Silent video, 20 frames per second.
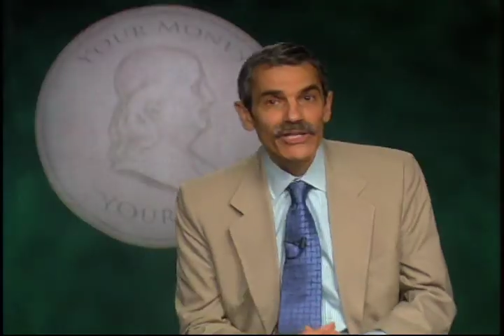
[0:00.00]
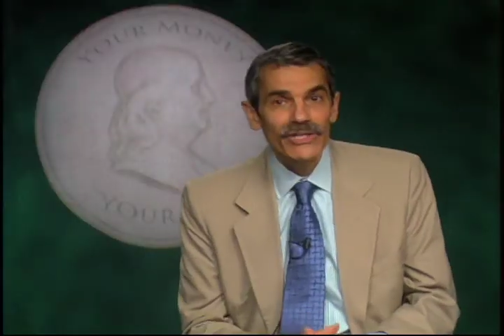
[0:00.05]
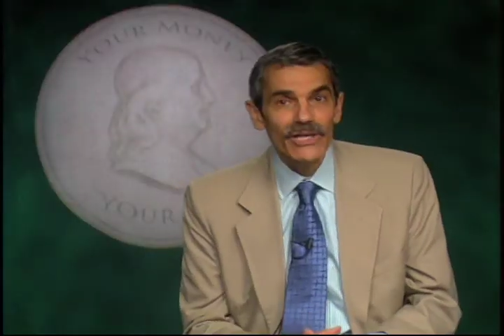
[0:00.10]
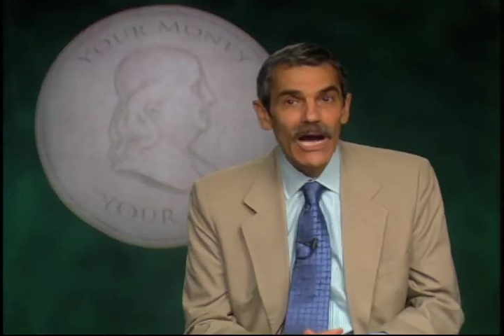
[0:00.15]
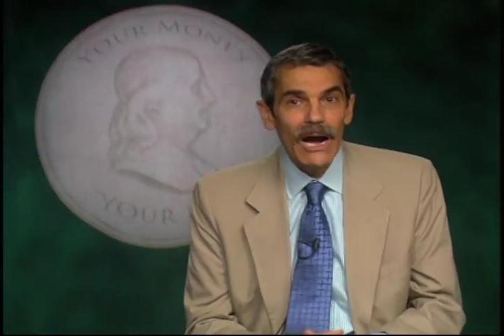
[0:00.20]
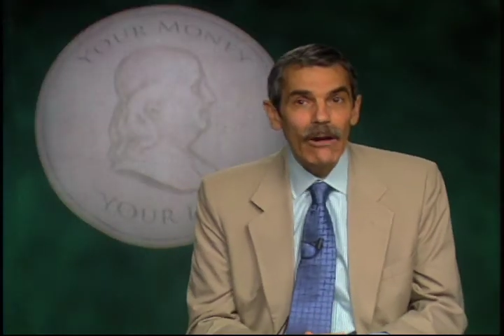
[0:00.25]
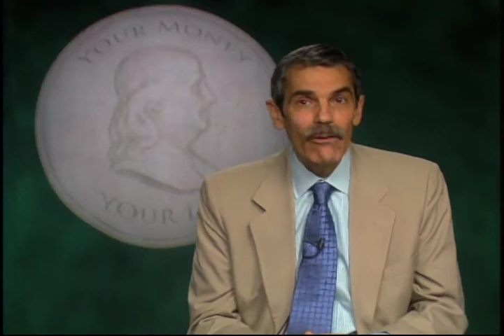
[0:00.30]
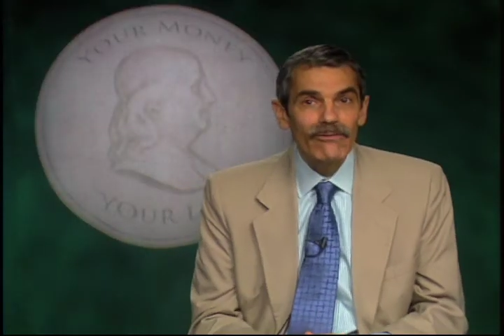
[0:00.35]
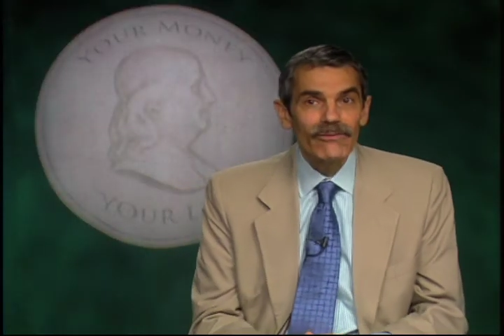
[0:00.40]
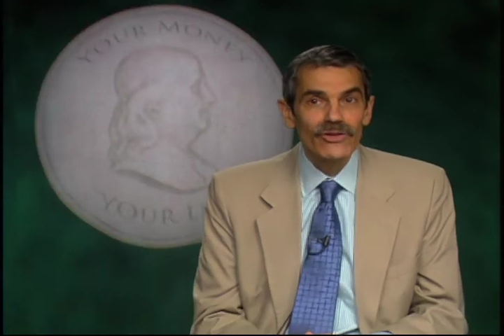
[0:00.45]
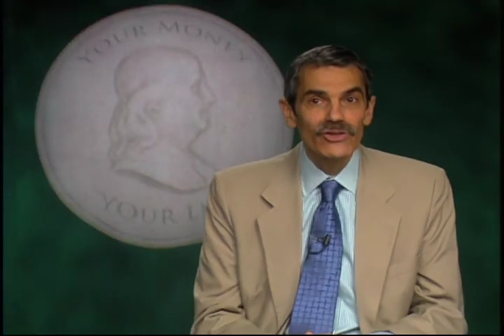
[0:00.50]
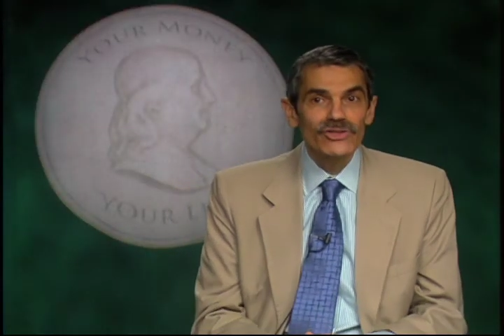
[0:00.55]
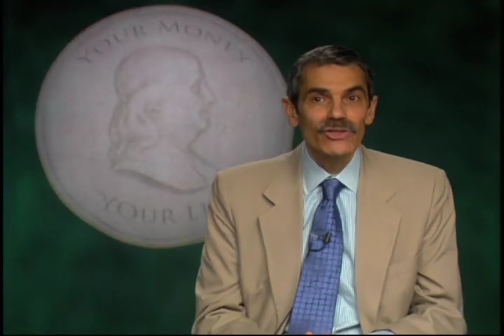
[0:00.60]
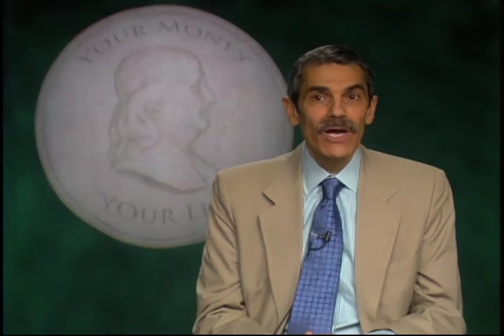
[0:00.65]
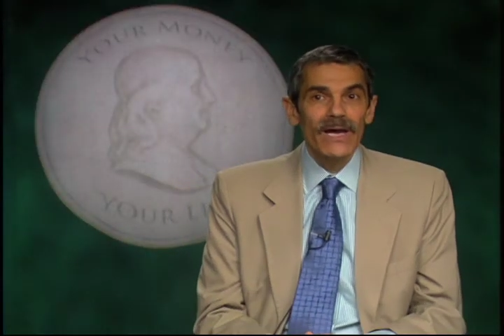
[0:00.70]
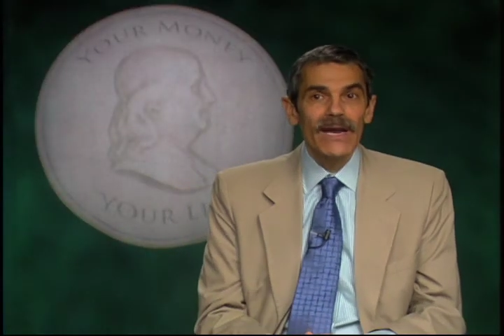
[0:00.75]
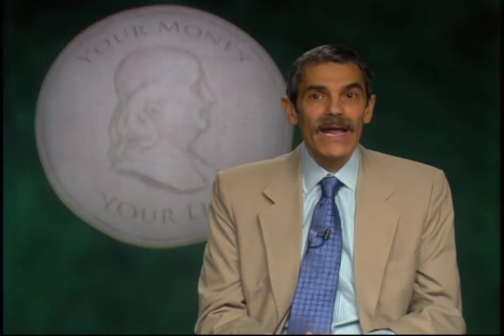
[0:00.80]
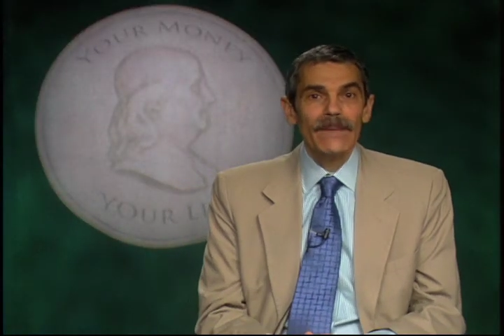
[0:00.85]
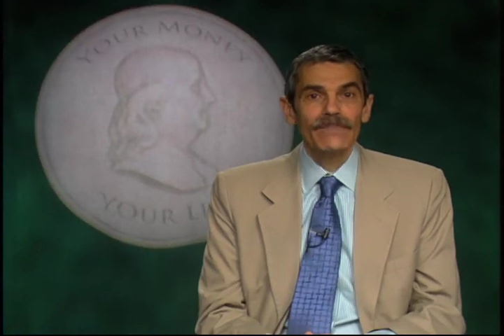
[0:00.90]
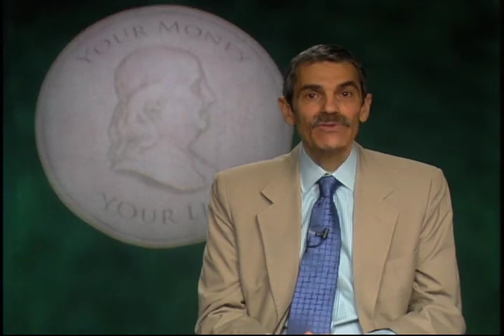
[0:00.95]
however, is
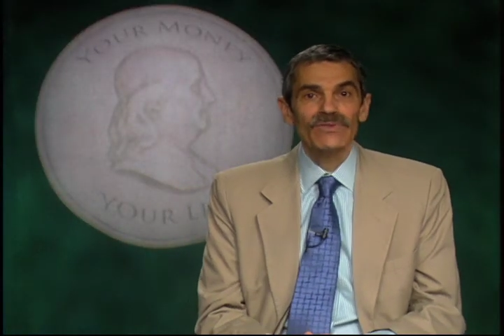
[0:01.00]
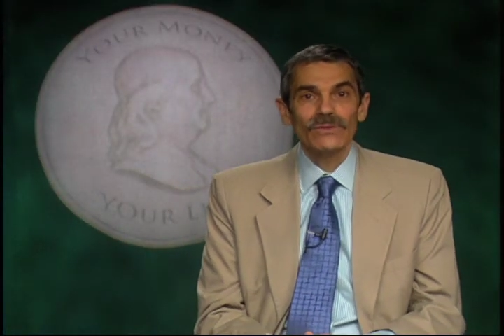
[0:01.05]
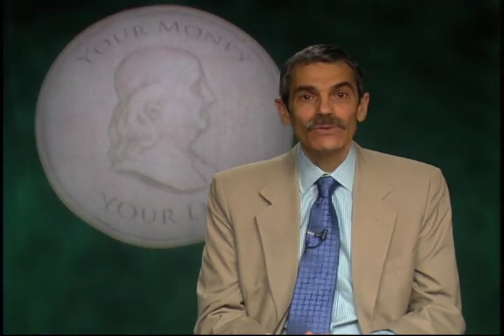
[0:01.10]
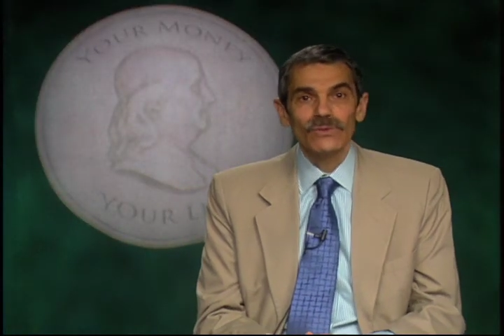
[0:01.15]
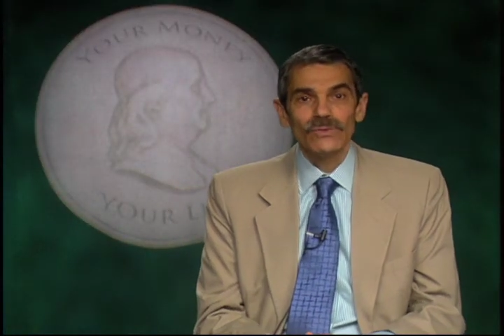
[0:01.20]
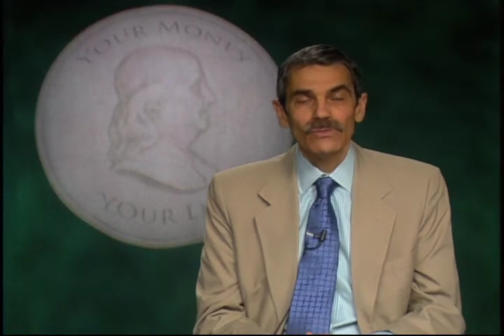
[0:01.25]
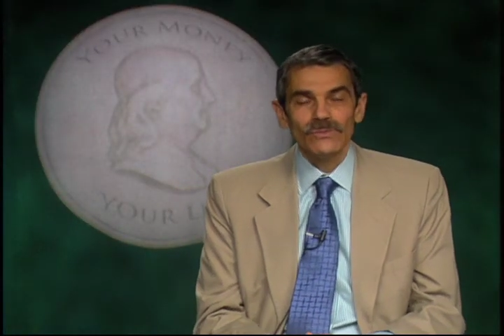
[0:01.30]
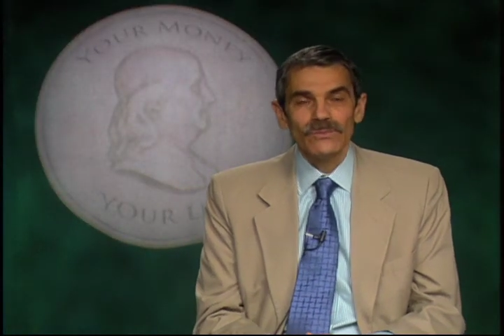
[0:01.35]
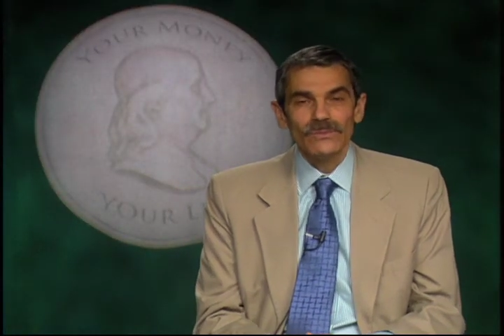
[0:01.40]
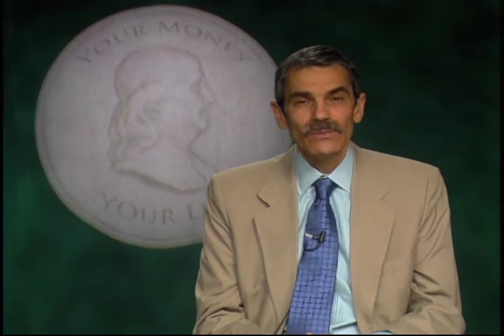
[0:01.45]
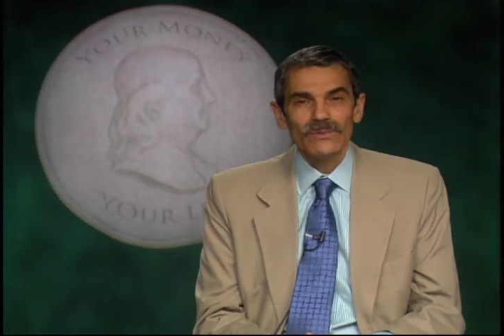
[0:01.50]
not absolute.